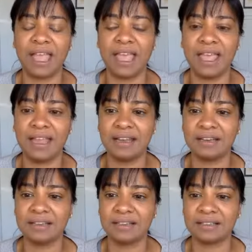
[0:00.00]

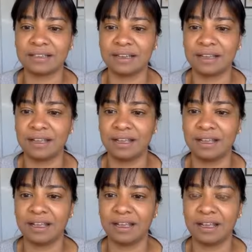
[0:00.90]
and
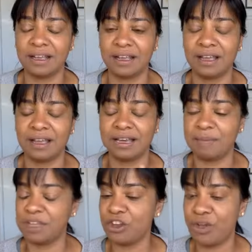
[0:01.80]

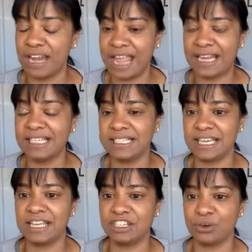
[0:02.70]
let me know at any
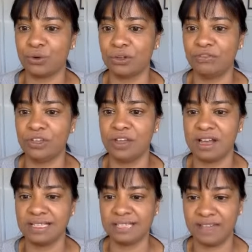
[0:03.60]
stage at all if you
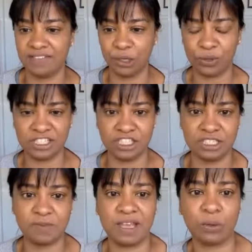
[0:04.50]
guys have any
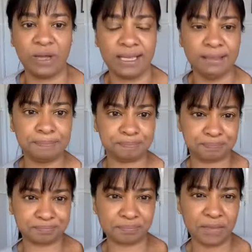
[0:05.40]
questions, by the way.
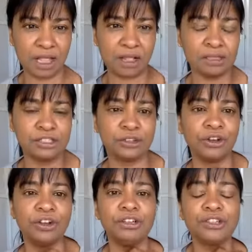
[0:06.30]

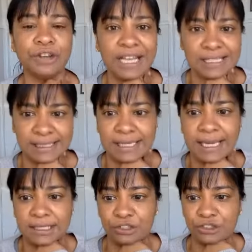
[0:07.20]
So don't
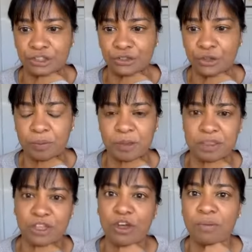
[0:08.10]
hesitate to just drop them
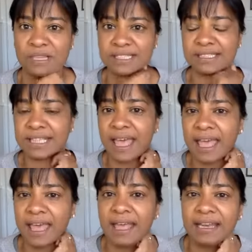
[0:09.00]
in the comments
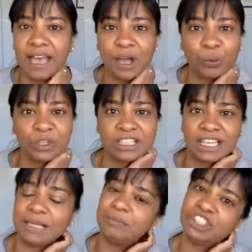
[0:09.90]
and I will
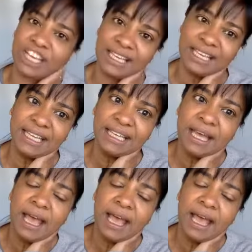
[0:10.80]
keep checking.